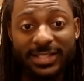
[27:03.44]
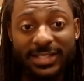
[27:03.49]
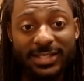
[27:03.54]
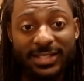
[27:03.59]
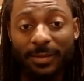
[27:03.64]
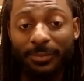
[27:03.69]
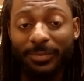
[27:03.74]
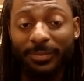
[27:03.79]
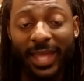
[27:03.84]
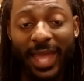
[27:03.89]
and
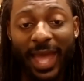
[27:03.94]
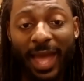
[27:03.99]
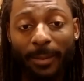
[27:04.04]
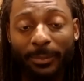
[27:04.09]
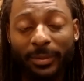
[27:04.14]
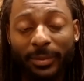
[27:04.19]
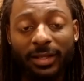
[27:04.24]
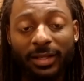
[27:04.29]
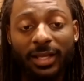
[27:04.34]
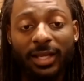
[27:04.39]
something
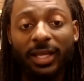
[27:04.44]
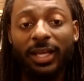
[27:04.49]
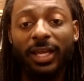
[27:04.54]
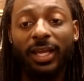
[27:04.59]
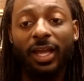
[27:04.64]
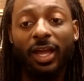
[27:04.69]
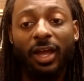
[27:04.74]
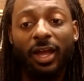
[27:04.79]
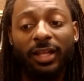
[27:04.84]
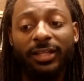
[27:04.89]
happened.
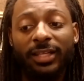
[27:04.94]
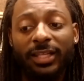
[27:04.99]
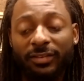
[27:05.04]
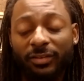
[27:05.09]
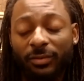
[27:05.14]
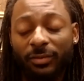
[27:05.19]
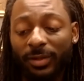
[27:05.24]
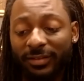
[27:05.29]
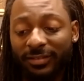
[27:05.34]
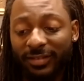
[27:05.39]
It's
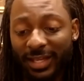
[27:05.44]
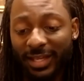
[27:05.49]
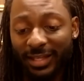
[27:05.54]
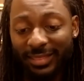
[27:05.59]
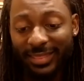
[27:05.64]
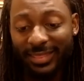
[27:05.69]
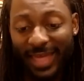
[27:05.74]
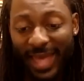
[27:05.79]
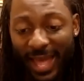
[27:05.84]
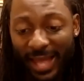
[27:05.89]
going to take
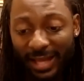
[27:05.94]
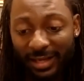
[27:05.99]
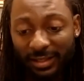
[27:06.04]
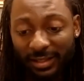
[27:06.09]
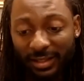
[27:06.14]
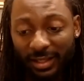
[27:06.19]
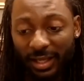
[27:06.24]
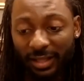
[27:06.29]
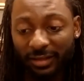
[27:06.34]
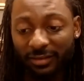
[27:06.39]
that,
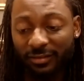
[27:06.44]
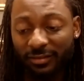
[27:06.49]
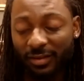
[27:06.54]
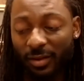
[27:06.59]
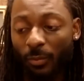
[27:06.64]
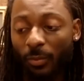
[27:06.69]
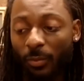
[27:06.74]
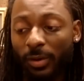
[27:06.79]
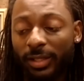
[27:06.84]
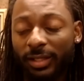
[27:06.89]
and
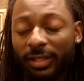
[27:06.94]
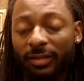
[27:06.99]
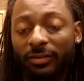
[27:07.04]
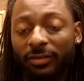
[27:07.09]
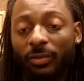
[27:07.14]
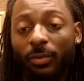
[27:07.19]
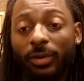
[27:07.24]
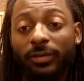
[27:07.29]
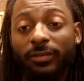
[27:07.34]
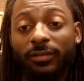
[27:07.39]
someone is
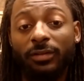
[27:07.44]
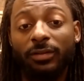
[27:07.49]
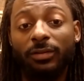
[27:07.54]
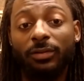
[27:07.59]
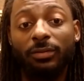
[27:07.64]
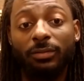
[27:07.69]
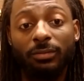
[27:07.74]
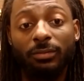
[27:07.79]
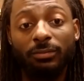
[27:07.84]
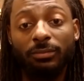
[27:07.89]
going to
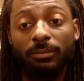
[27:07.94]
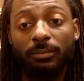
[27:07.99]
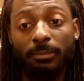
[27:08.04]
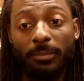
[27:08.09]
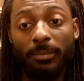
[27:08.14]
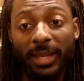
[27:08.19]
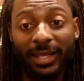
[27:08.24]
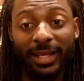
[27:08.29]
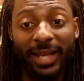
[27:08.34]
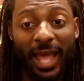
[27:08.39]

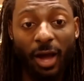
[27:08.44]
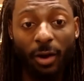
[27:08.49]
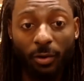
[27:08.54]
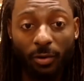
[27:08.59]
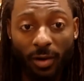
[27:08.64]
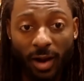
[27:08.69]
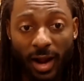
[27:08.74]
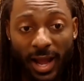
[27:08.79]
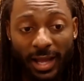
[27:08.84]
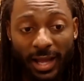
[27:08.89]
make an
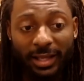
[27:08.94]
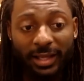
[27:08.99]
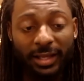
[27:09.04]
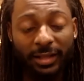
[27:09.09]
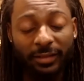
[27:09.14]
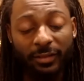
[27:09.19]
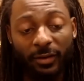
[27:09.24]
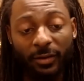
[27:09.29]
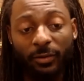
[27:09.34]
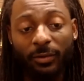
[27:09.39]
outcry,
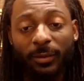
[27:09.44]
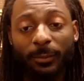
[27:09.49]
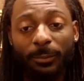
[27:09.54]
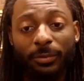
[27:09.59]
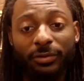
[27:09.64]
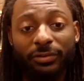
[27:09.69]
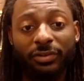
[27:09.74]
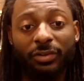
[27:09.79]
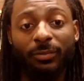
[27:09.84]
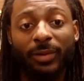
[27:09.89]
and they're going to
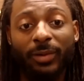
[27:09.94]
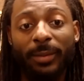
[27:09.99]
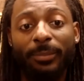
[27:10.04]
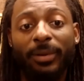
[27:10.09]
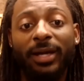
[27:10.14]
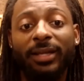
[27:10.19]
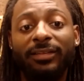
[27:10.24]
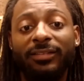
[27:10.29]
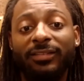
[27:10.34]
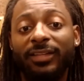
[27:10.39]
push the right
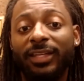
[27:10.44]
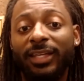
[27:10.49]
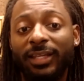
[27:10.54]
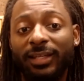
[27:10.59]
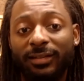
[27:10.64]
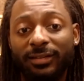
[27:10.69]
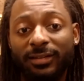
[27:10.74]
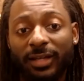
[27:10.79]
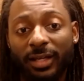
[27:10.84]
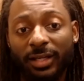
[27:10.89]
buttons and get
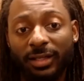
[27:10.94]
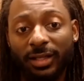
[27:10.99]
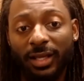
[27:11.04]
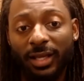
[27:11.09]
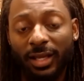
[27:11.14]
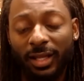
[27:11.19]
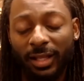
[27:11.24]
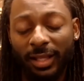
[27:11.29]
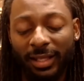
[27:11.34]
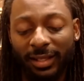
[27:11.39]
it done.
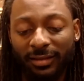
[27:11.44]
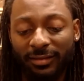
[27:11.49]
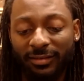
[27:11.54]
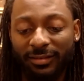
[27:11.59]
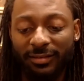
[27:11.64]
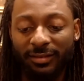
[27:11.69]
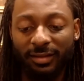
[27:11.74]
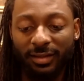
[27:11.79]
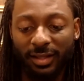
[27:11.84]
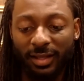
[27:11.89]
Like,
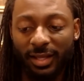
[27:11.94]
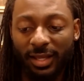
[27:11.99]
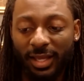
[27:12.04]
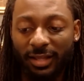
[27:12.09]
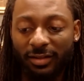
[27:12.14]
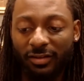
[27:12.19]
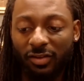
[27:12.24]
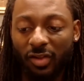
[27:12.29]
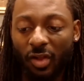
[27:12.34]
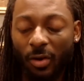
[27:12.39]
it's,
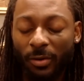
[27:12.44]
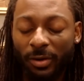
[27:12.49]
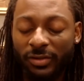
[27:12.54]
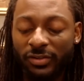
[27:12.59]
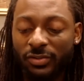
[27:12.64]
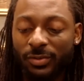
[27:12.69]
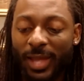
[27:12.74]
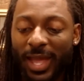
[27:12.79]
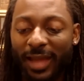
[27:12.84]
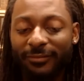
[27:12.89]
as long as
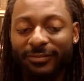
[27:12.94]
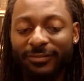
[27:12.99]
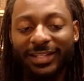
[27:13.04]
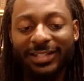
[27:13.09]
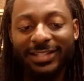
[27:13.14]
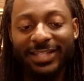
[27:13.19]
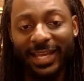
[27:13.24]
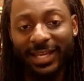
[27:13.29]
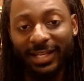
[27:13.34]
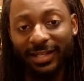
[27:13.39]
you have the
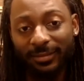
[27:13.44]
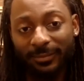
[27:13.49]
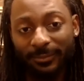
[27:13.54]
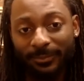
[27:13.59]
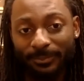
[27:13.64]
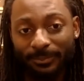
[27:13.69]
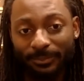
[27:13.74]
data,